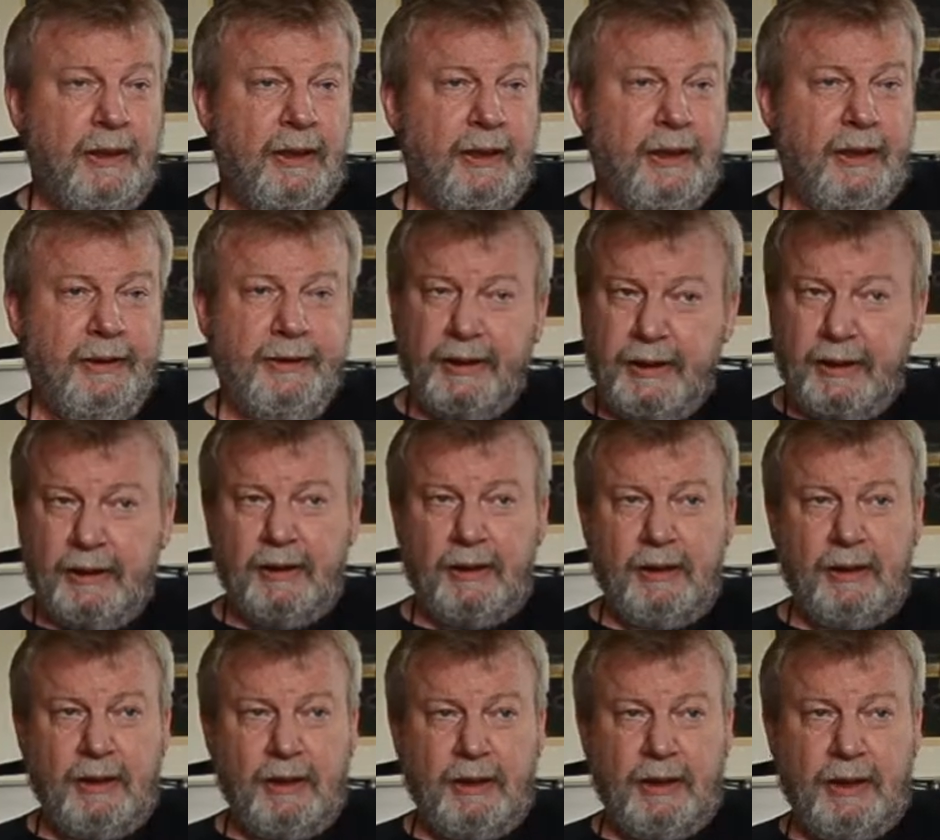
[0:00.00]
And then
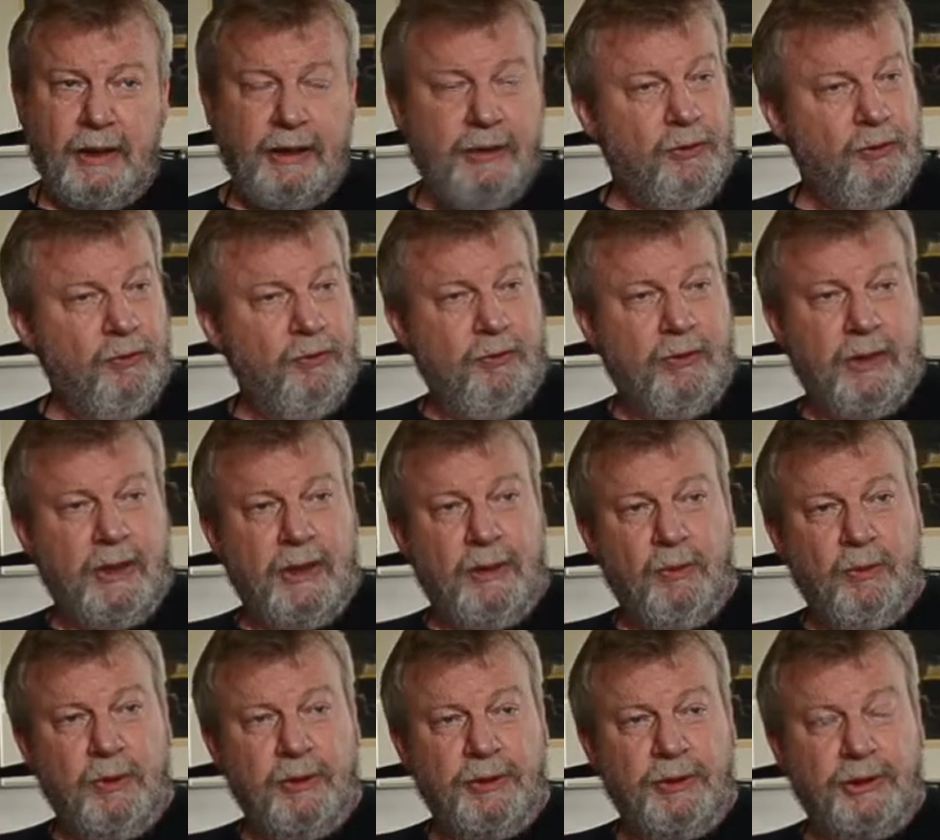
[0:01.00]
I knew I
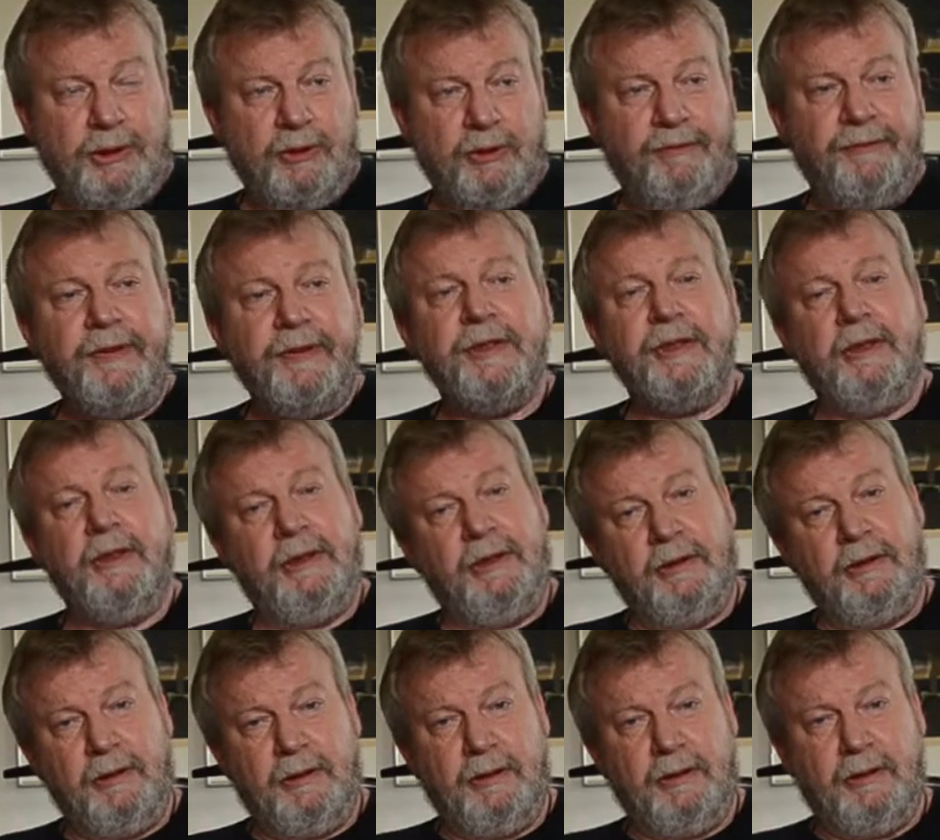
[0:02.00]
was officially
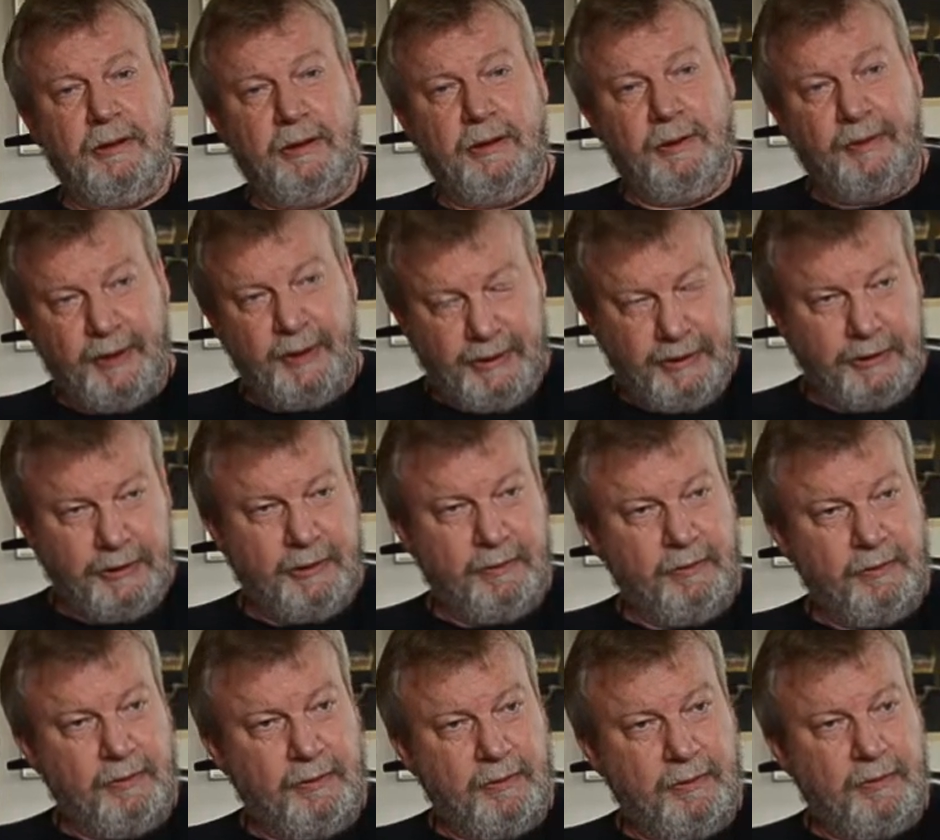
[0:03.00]
a painter,
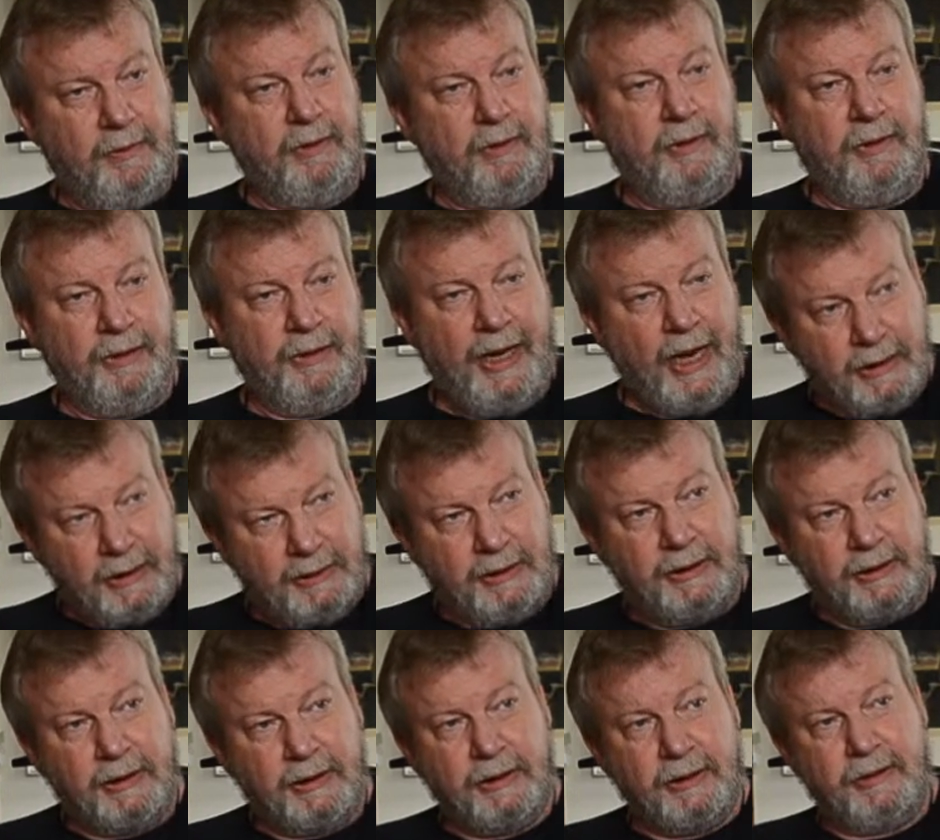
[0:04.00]
an
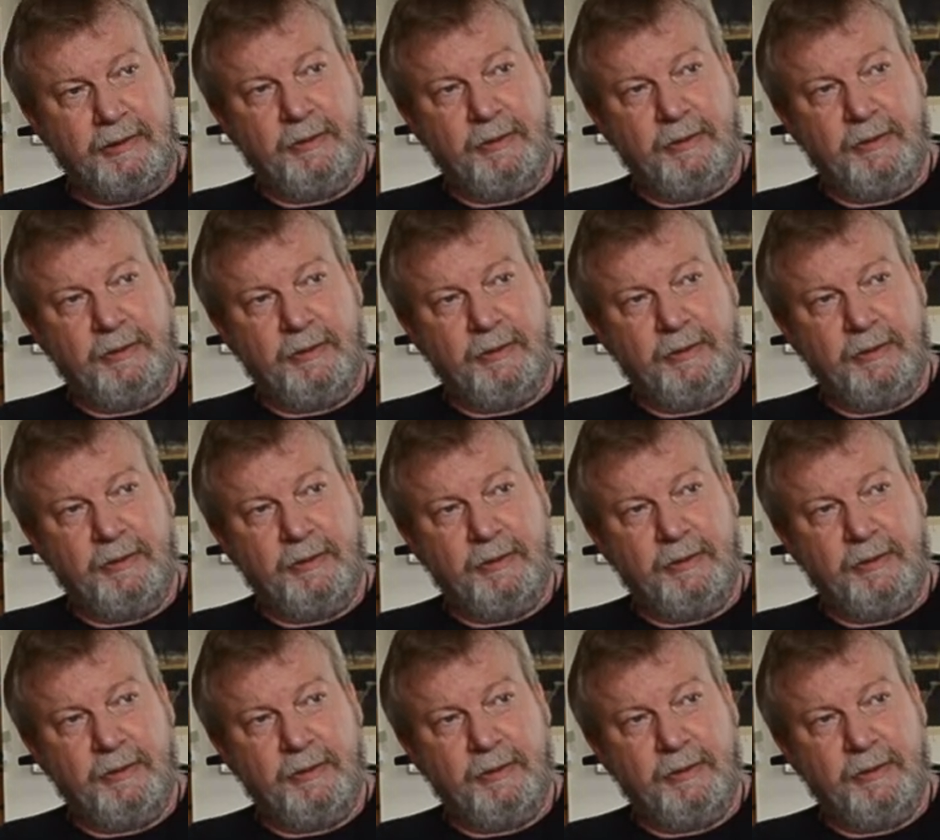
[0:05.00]
artist.